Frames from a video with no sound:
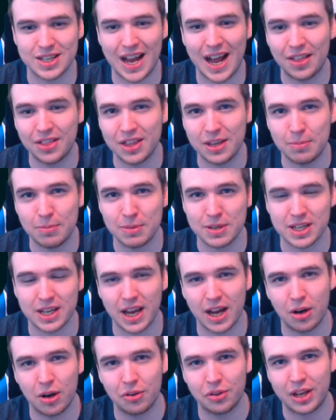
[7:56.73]
And the missing
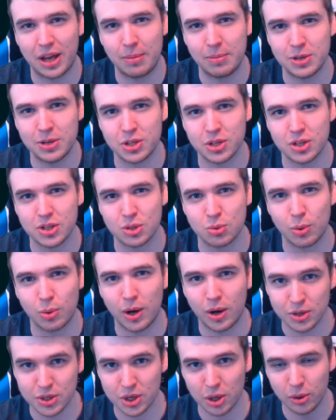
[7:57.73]
health damage as
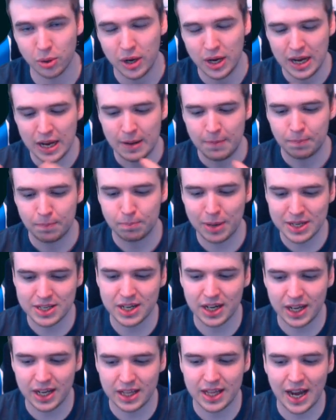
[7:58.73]
well. So,
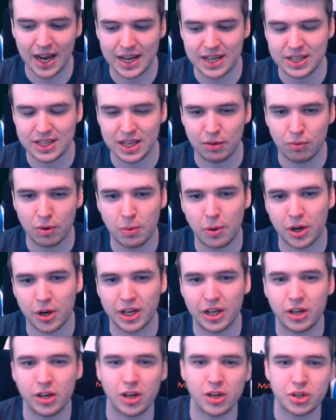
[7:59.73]
basically, that is the rework in
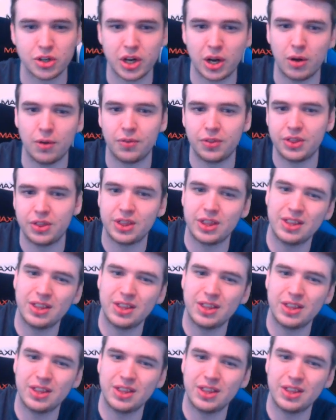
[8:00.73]
a nutshell.